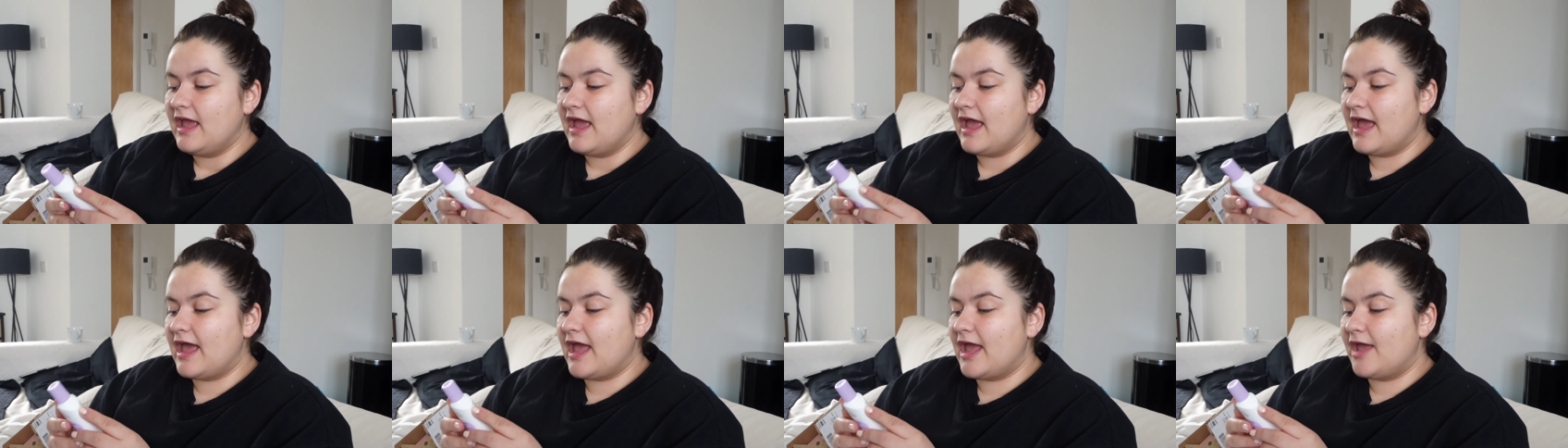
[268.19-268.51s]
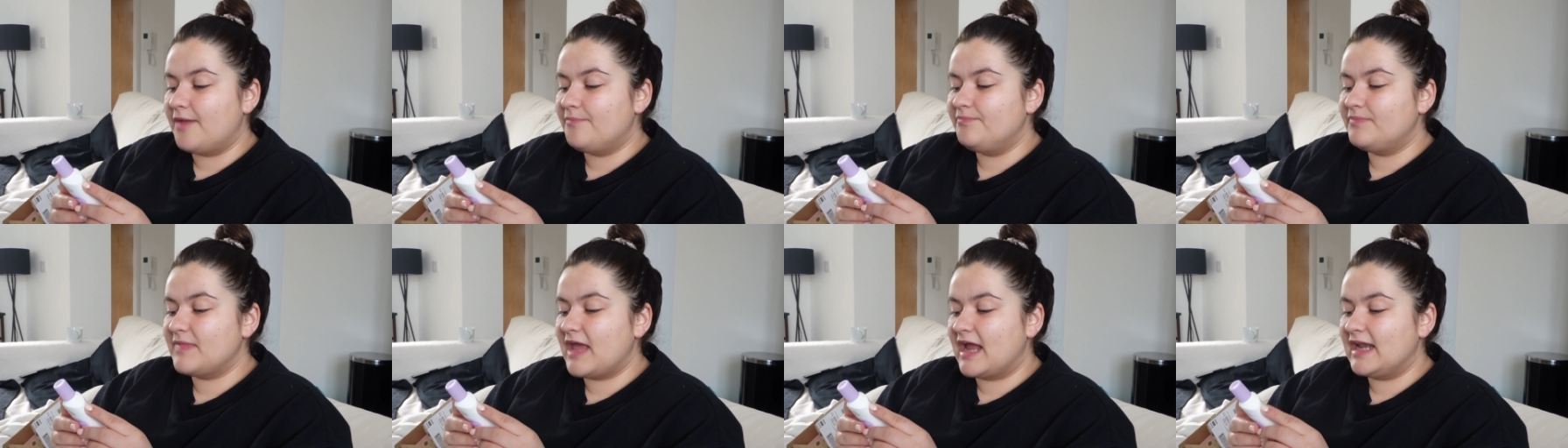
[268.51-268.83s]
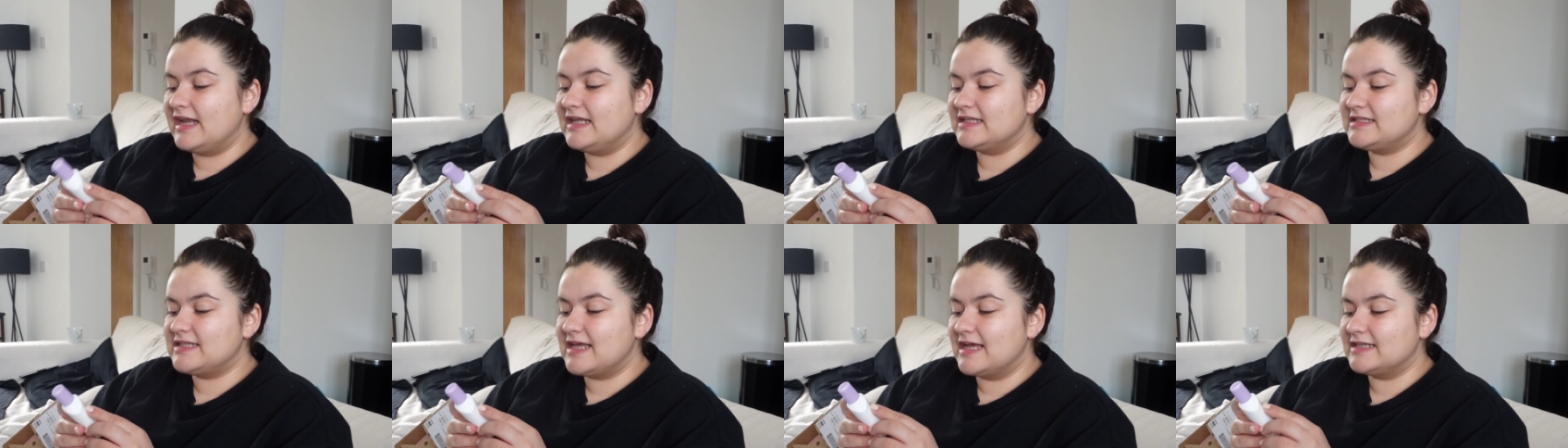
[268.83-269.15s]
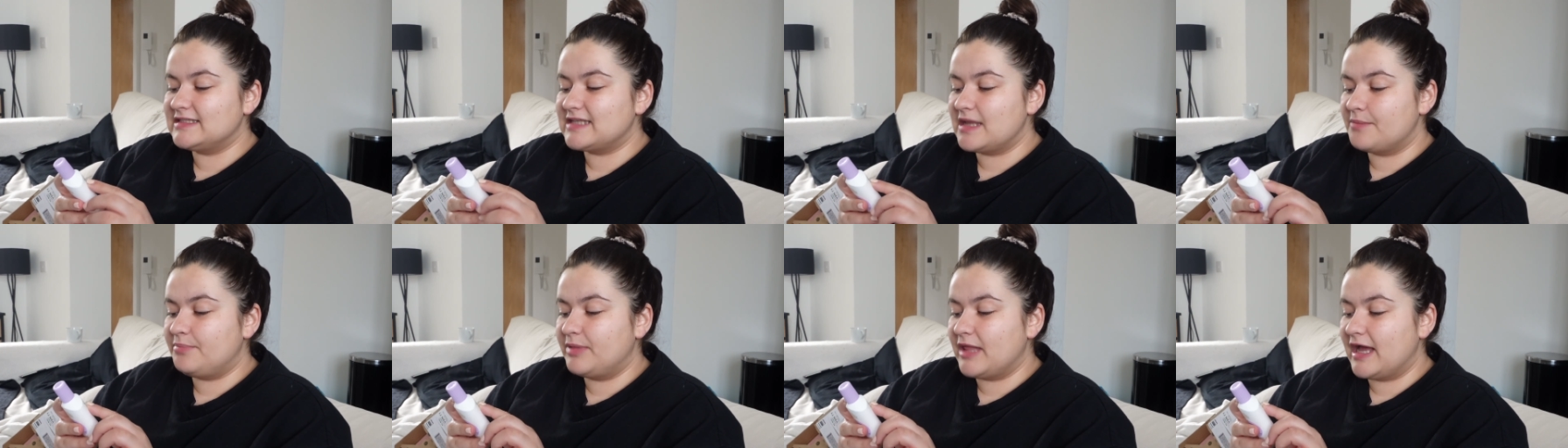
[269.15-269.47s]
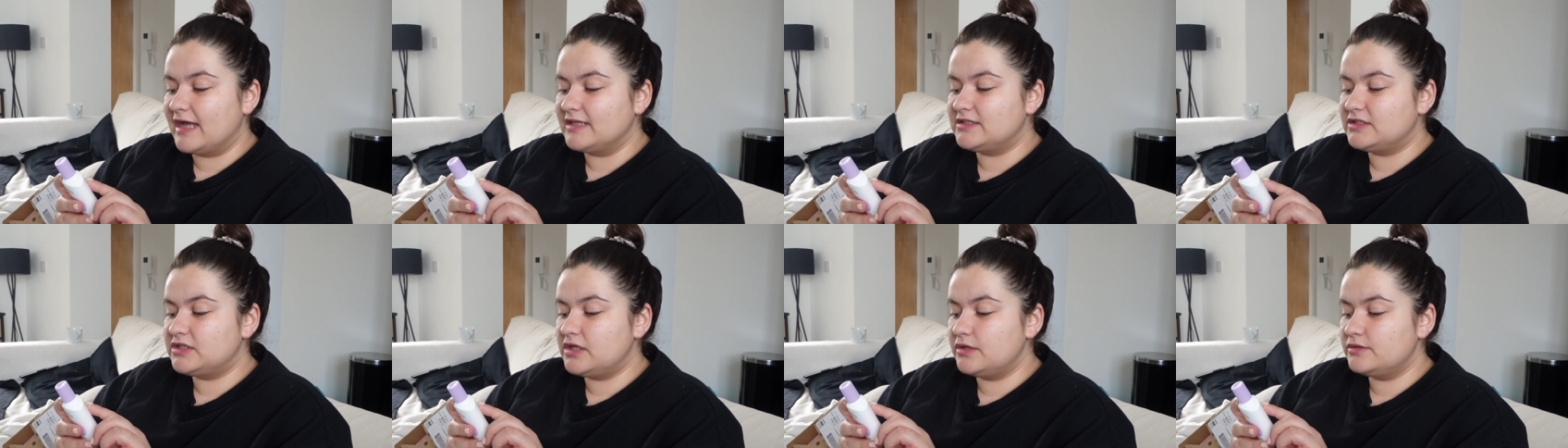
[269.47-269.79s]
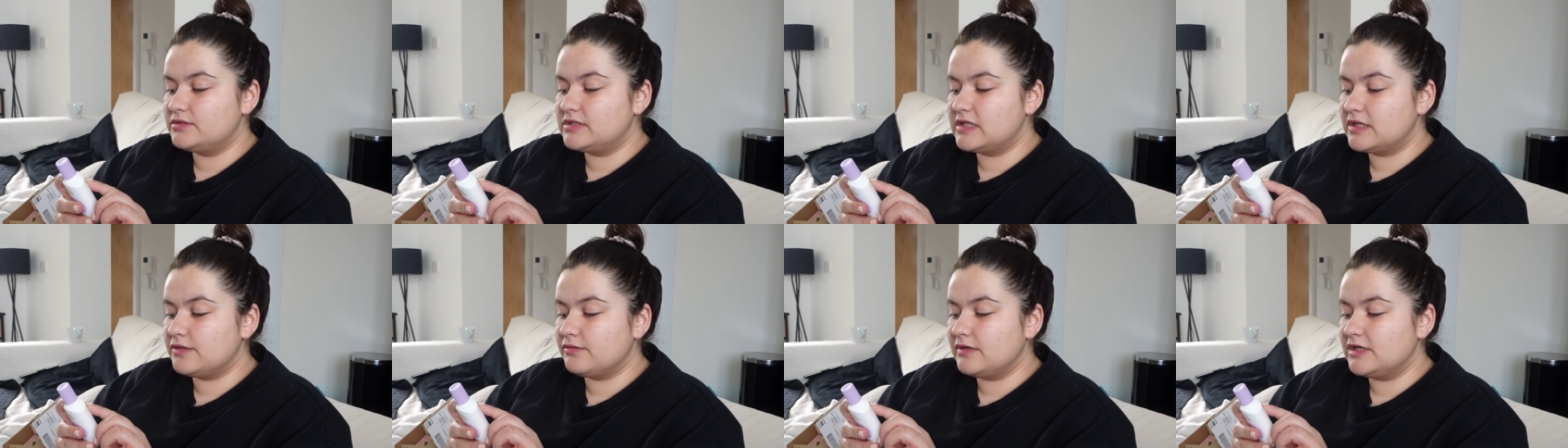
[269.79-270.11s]
um, and it says apply two
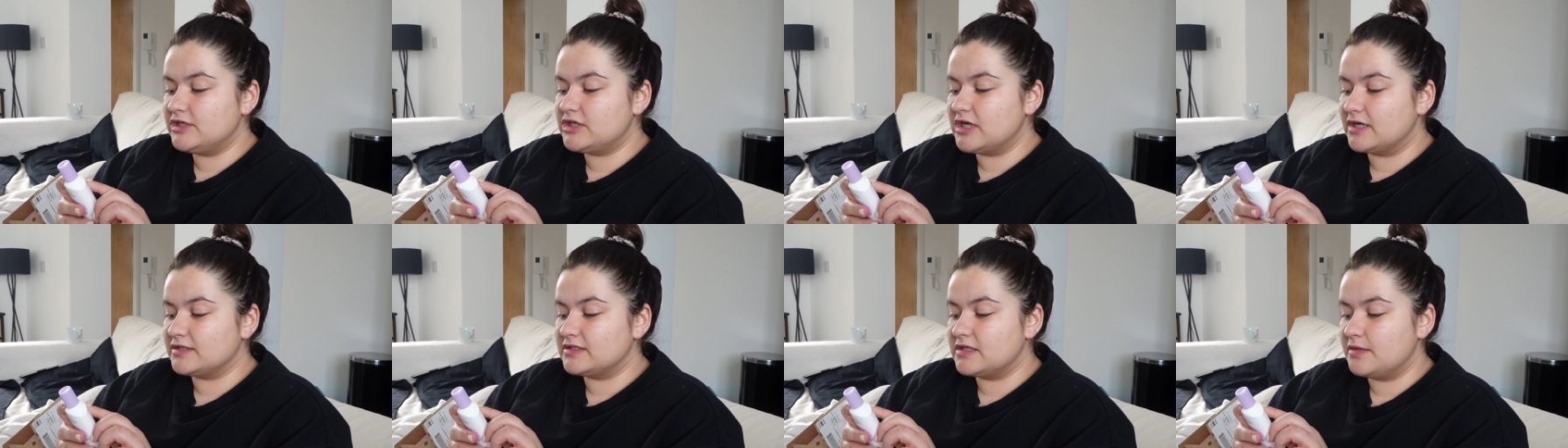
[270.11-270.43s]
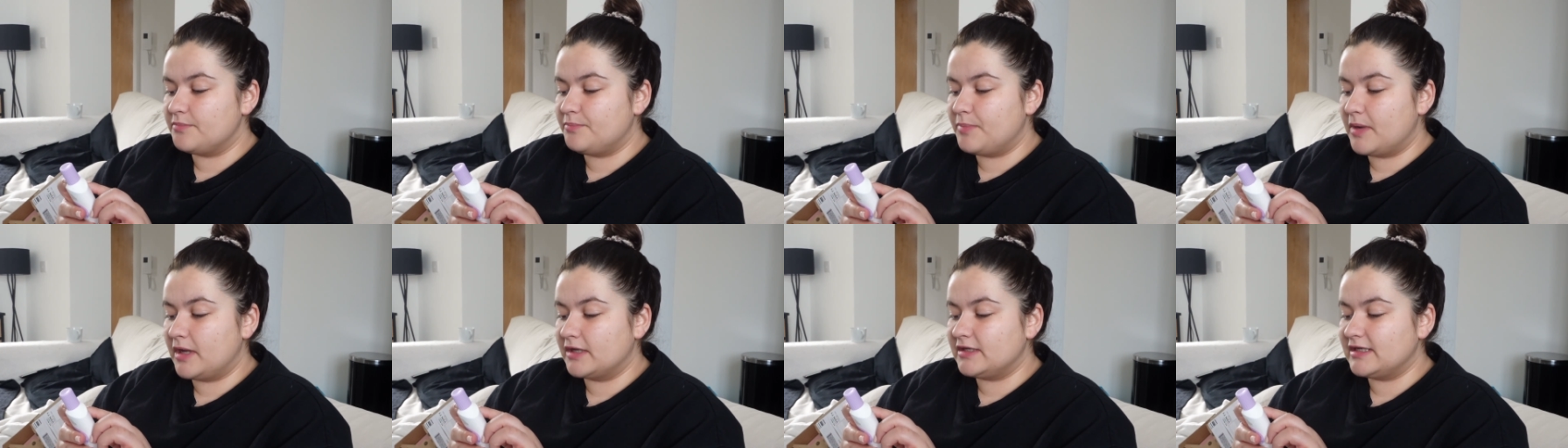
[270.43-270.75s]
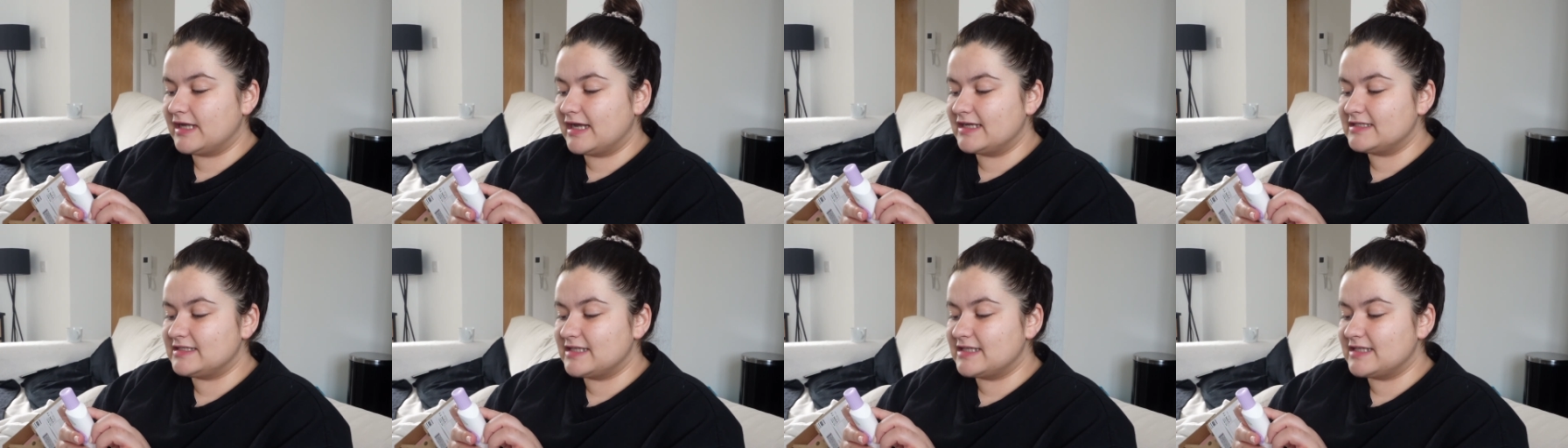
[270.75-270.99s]
to three drops of Bondi